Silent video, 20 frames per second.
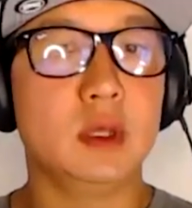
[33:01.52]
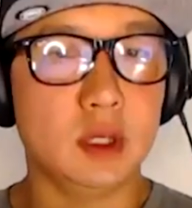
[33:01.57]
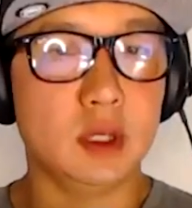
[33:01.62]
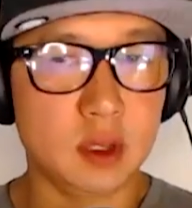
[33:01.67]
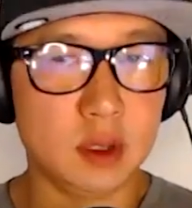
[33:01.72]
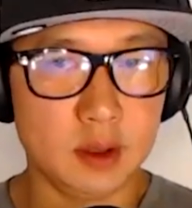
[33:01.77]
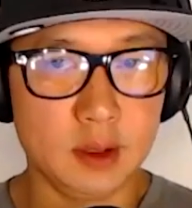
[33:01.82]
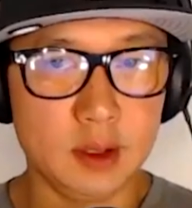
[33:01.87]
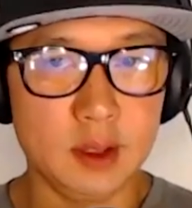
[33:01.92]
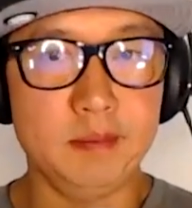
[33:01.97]

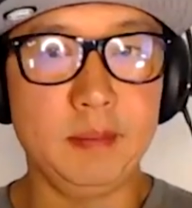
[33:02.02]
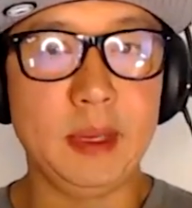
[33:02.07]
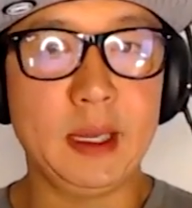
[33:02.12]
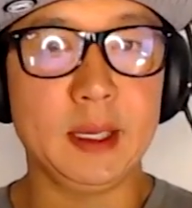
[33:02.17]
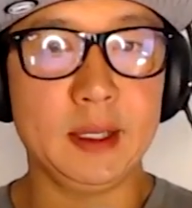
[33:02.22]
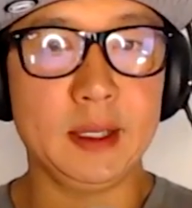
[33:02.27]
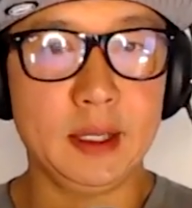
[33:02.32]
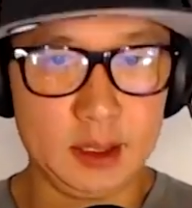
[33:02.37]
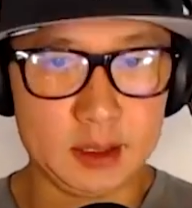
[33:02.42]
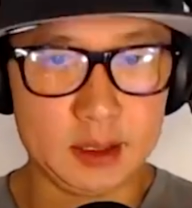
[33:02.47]
the the
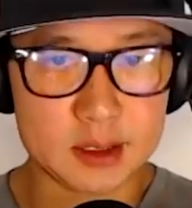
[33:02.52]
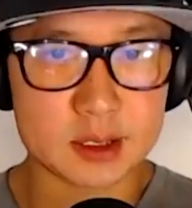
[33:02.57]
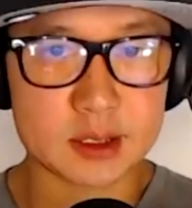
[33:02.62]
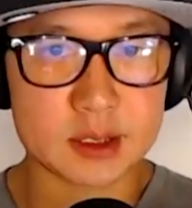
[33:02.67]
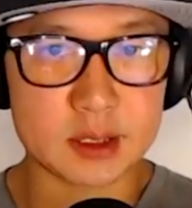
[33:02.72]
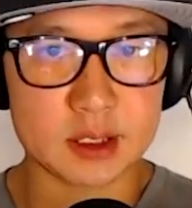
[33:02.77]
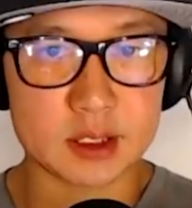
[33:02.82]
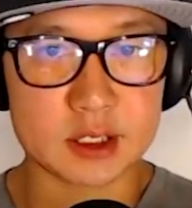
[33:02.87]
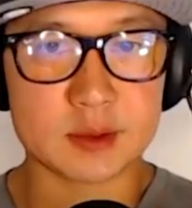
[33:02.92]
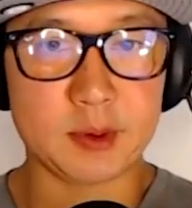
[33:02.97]

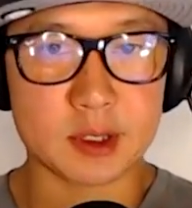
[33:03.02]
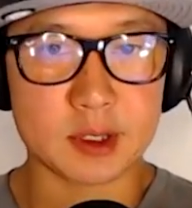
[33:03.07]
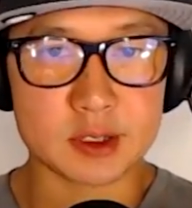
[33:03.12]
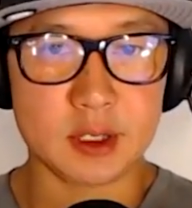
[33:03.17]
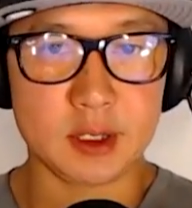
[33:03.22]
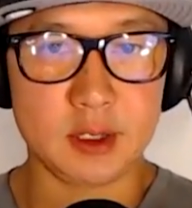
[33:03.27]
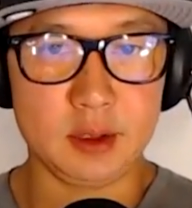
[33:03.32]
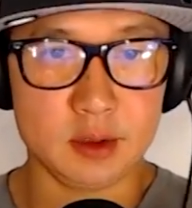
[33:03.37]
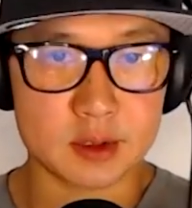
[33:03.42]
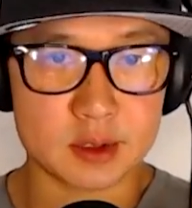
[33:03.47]
mandates,
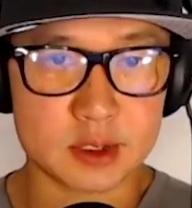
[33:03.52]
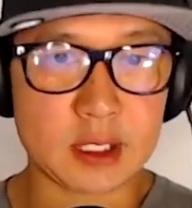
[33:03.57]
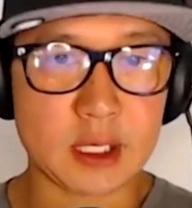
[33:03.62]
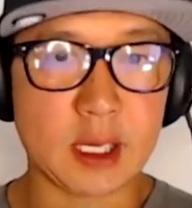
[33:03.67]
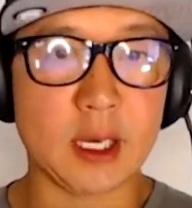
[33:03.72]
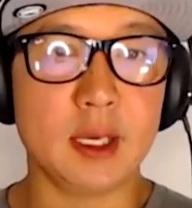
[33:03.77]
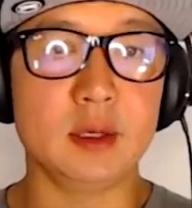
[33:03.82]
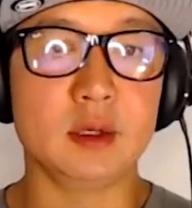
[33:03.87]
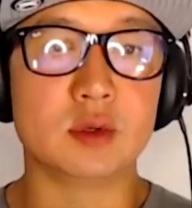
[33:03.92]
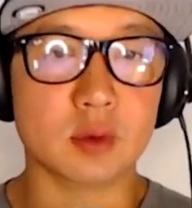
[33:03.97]
especially those
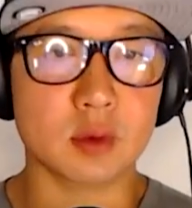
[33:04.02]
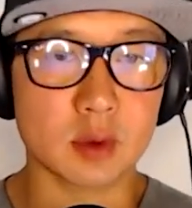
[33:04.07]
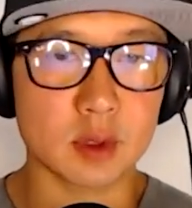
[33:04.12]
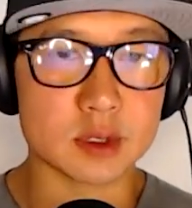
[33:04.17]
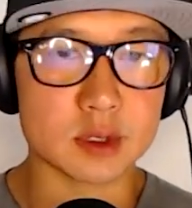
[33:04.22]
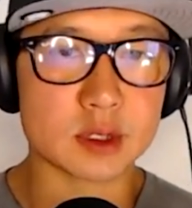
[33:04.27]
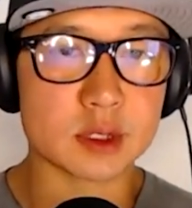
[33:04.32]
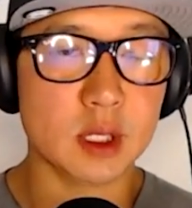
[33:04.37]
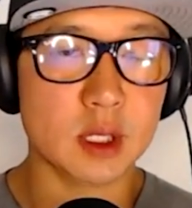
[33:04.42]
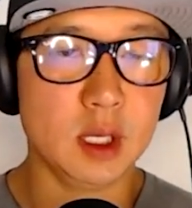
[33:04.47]
tied
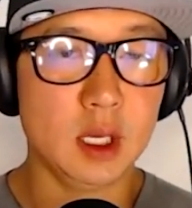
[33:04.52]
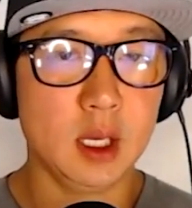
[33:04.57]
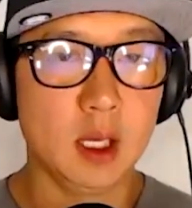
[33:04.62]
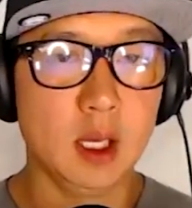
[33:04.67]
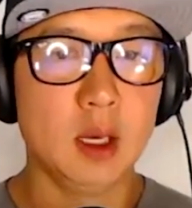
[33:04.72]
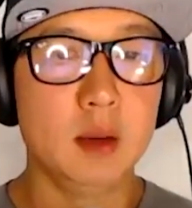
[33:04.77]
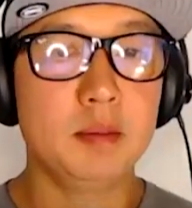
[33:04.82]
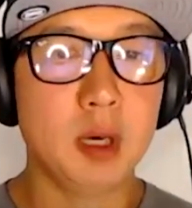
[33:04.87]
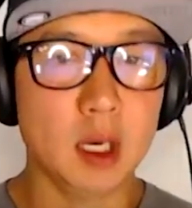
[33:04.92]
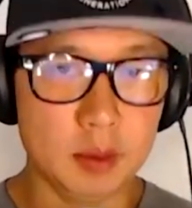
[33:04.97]
towards
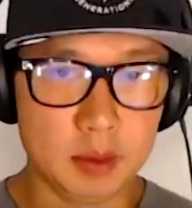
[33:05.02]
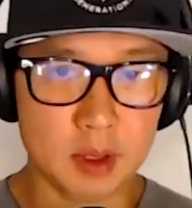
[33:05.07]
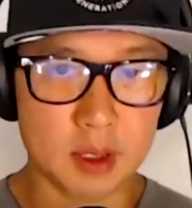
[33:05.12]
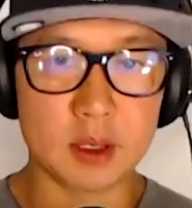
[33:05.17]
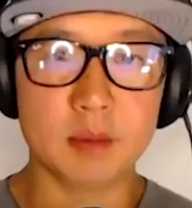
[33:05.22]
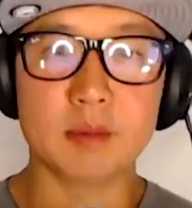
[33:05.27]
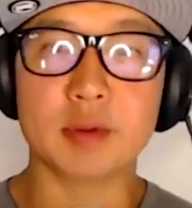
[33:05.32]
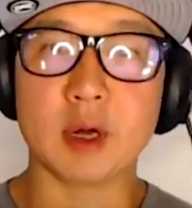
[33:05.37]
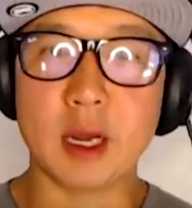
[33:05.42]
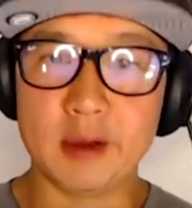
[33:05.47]

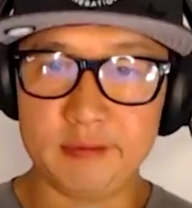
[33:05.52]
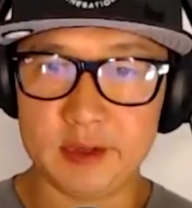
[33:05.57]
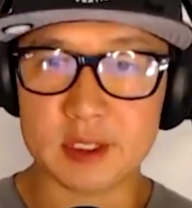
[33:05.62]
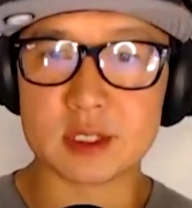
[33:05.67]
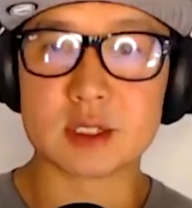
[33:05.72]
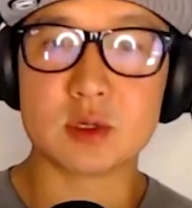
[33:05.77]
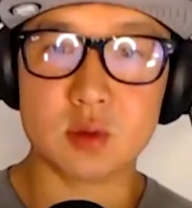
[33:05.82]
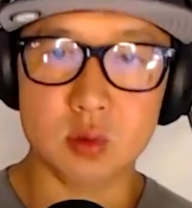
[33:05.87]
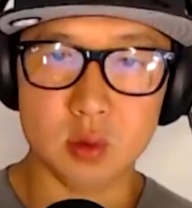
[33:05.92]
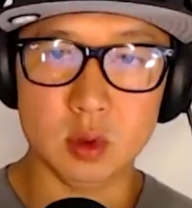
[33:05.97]
public and
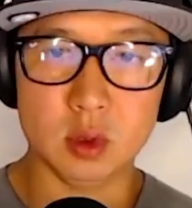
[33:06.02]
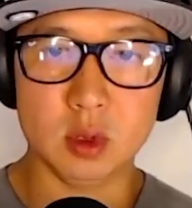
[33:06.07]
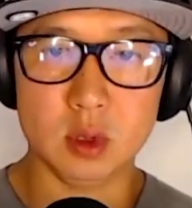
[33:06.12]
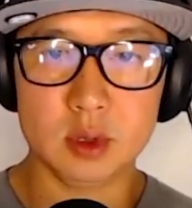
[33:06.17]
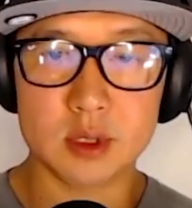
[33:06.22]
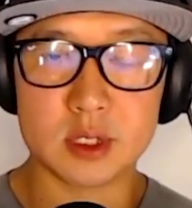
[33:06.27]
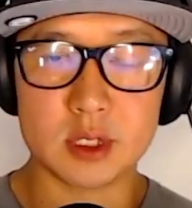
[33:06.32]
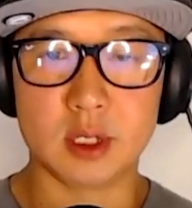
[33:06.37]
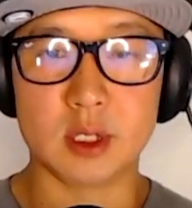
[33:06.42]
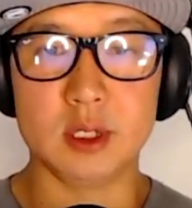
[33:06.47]
private
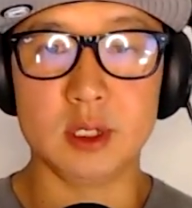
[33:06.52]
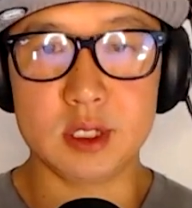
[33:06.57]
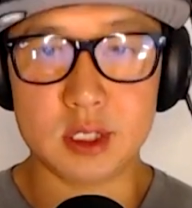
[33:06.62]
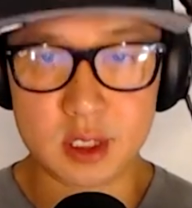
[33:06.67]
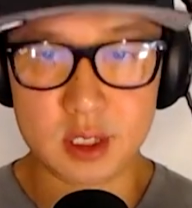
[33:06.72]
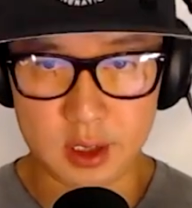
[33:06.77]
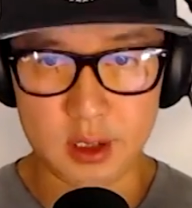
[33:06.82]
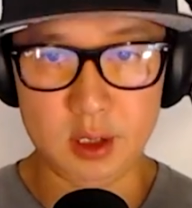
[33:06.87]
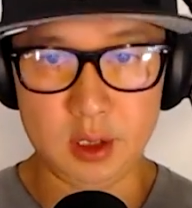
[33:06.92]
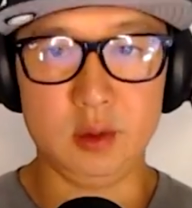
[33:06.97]
school, to
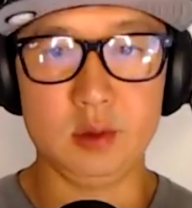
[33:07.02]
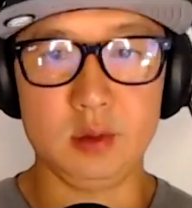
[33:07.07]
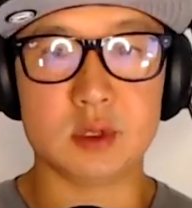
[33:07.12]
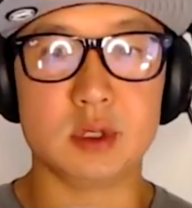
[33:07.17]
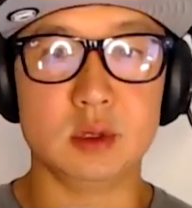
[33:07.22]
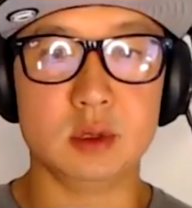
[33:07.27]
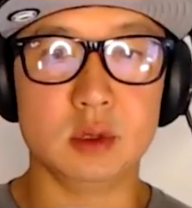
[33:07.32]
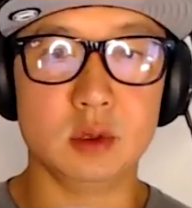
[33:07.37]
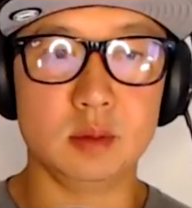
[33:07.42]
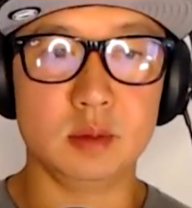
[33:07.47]
continue
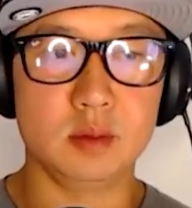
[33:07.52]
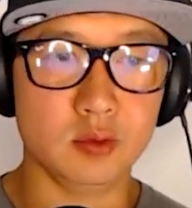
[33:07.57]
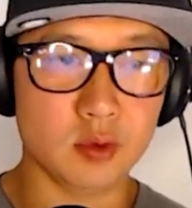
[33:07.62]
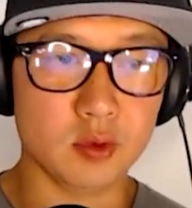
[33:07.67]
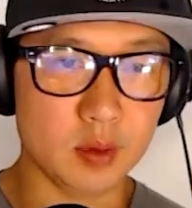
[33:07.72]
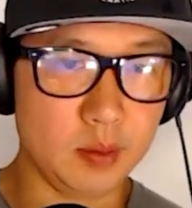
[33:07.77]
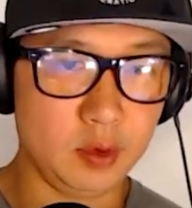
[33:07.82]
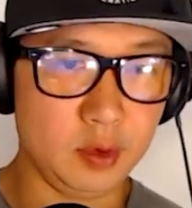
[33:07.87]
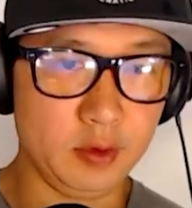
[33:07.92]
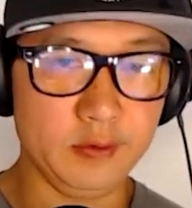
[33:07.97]
to
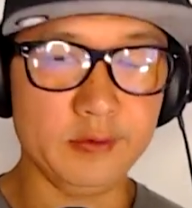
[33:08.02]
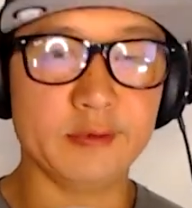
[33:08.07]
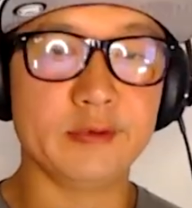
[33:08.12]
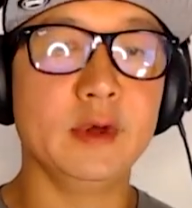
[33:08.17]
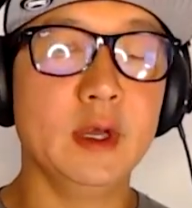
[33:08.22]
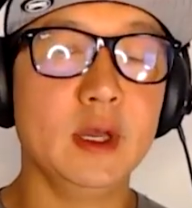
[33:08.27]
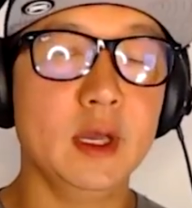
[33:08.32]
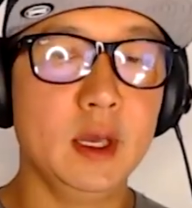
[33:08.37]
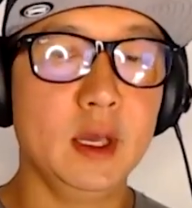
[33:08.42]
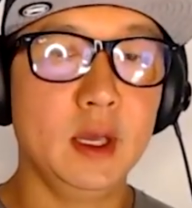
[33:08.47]

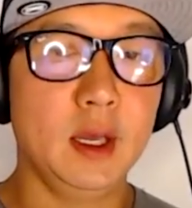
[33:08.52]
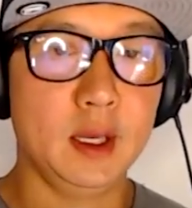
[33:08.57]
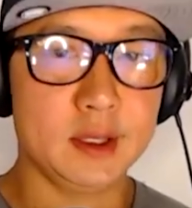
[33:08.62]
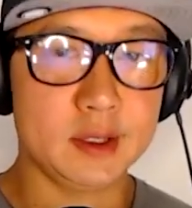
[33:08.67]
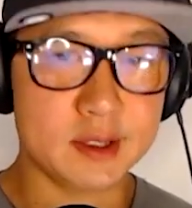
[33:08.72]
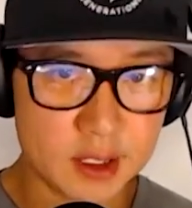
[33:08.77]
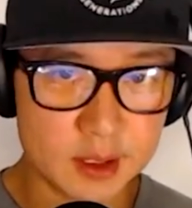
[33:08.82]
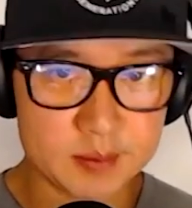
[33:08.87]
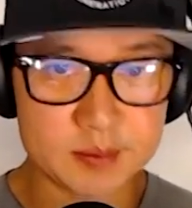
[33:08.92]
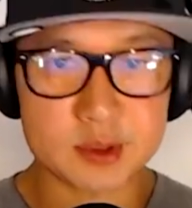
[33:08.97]
remove
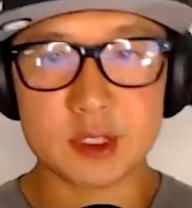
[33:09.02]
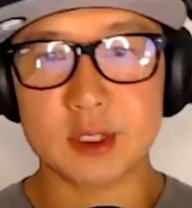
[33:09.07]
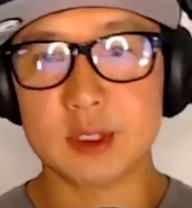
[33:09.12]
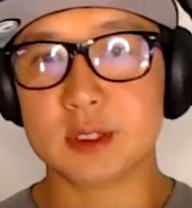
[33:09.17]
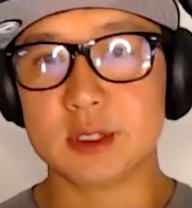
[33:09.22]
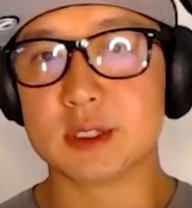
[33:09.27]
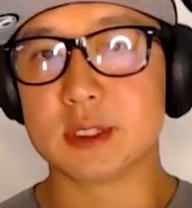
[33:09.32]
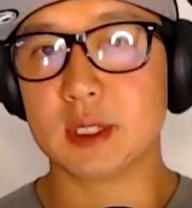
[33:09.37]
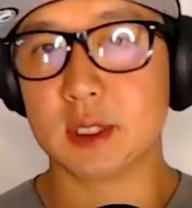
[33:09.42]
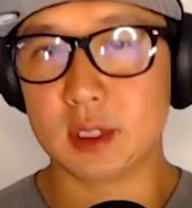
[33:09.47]

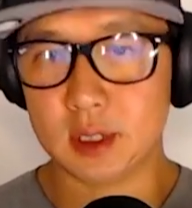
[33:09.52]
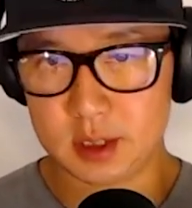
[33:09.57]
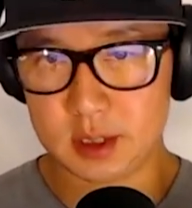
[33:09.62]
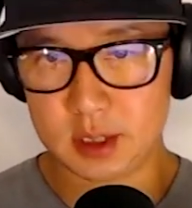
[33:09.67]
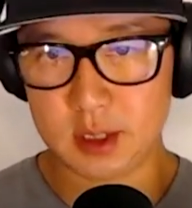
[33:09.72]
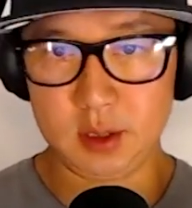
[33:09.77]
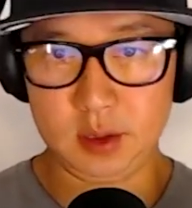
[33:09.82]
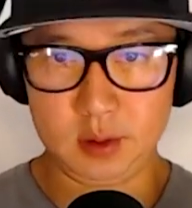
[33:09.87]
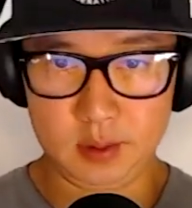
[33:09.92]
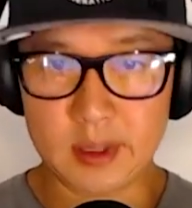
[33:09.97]
exemptions, to
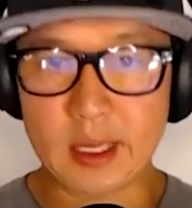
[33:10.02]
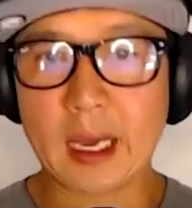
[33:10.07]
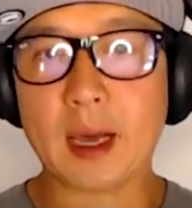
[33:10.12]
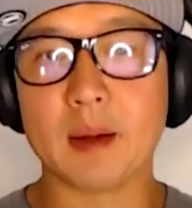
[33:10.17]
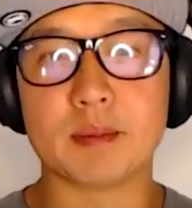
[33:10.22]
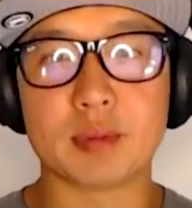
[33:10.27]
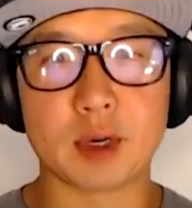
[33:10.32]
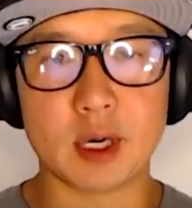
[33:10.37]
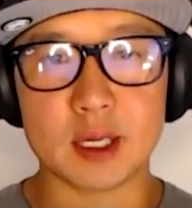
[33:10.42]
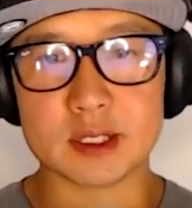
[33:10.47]
continue
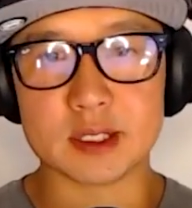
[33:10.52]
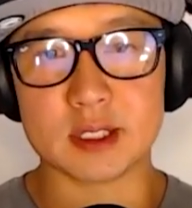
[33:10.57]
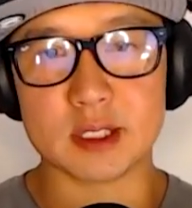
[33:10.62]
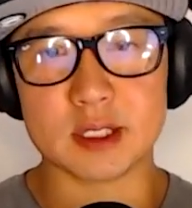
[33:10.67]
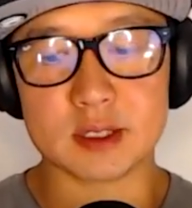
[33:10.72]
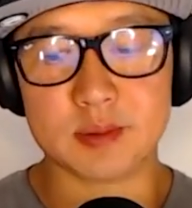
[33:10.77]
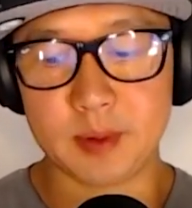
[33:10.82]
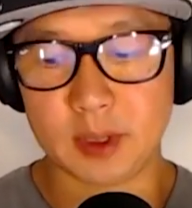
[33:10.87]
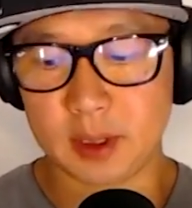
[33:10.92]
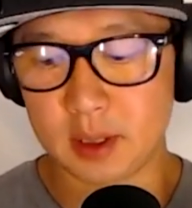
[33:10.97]
that
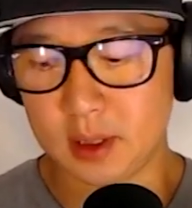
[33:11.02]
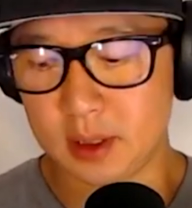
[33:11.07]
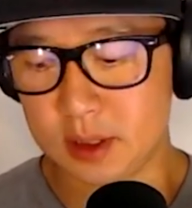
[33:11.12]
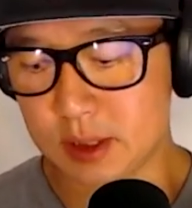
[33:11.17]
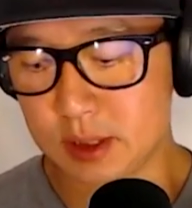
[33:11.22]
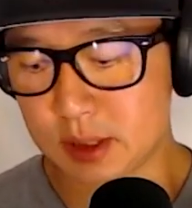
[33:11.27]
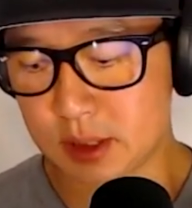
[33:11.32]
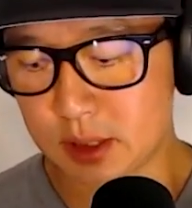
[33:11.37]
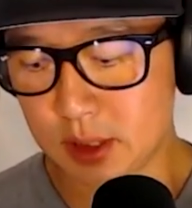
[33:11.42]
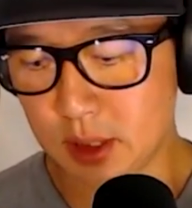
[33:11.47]
process
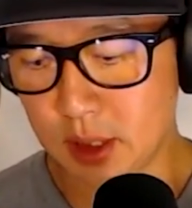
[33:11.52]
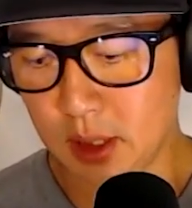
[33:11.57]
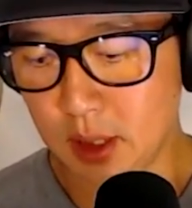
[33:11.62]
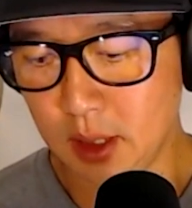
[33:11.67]
because